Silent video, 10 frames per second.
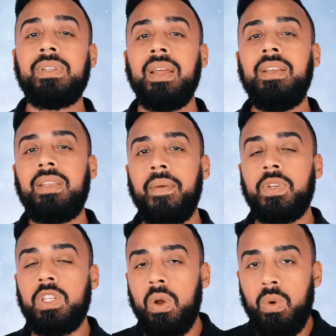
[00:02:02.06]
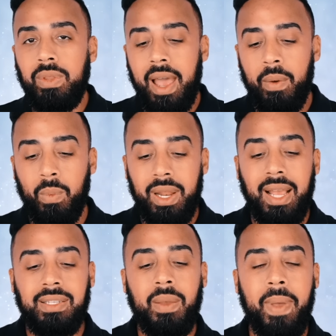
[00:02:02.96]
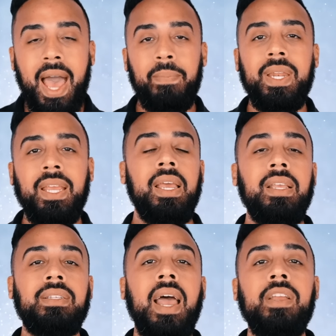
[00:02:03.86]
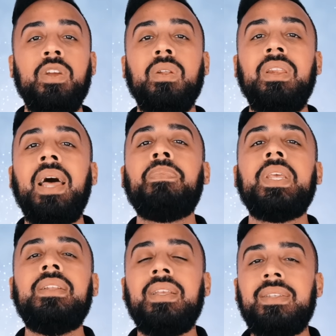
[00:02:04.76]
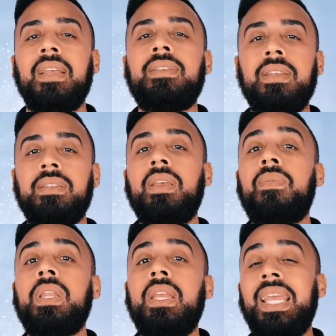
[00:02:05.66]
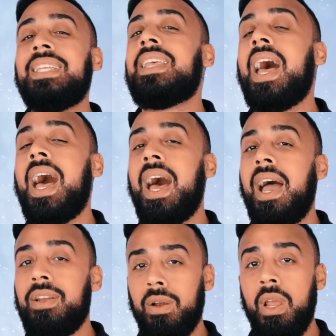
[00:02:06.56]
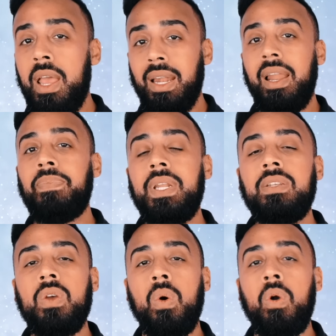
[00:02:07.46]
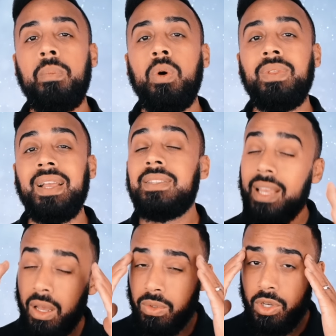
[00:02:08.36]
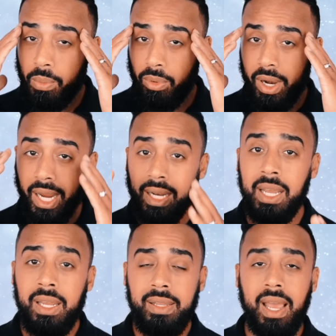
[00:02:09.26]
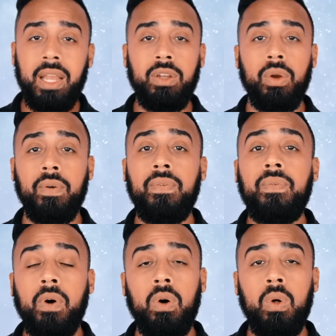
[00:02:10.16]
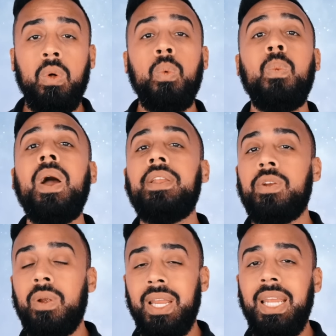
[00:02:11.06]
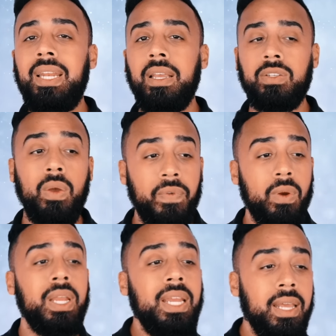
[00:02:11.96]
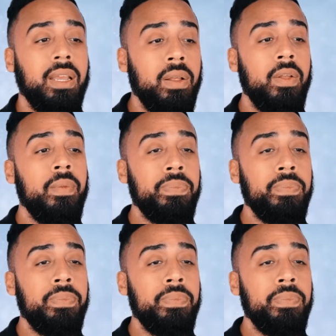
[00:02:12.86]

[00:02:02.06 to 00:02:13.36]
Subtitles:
studies have shown that what ends up happening is that your leptin sensitivity is higher. And leptin is a hormone that tells your brain that you're full when you're eating. So if you're eating,